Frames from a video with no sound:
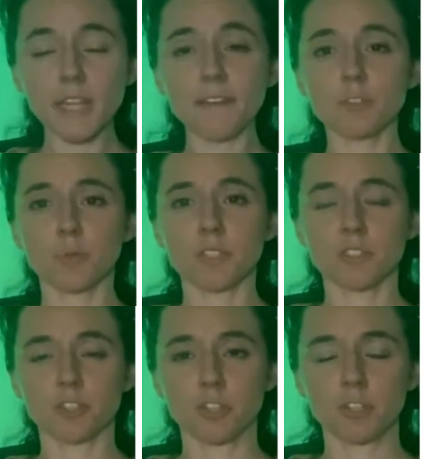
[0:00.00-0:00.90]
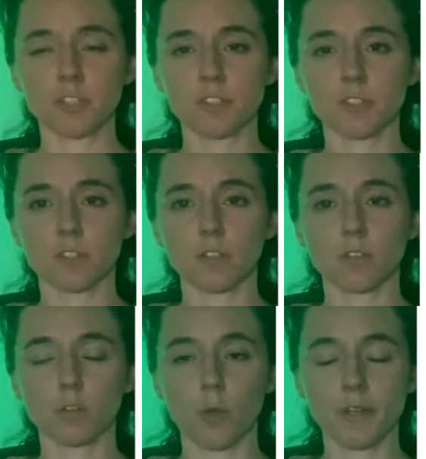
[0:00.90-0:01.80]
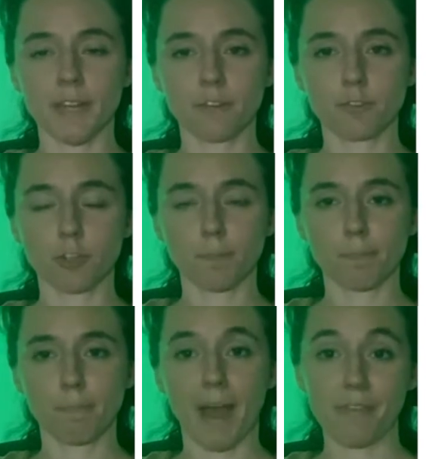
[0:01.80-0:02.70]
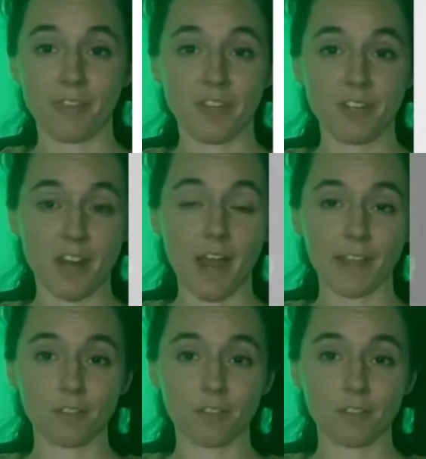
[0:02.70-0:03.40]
twists and turns, going down your straight path, and then dying.